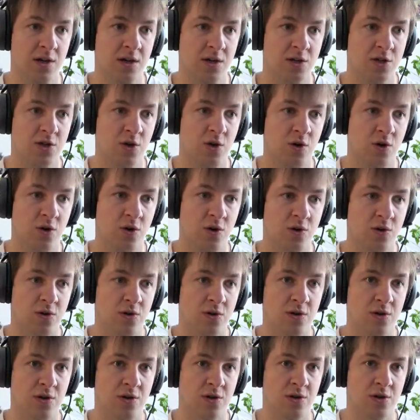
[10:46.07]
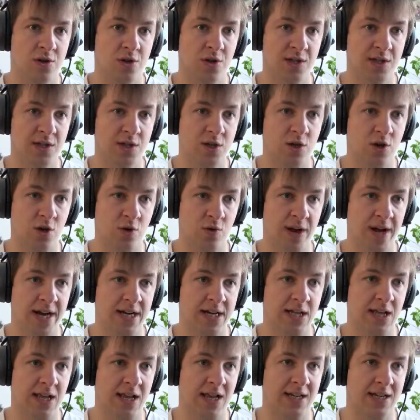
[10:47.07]
So, so this is
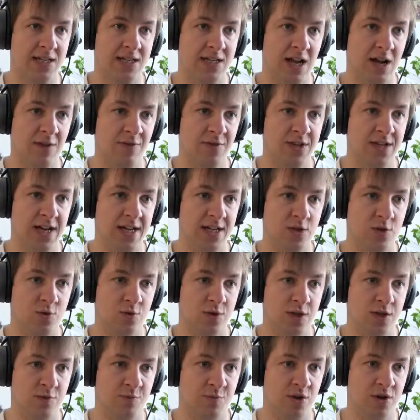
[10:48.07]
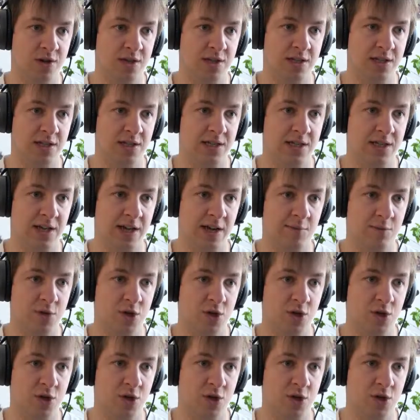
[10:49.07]
correct. Like, stuff does respawn in this game.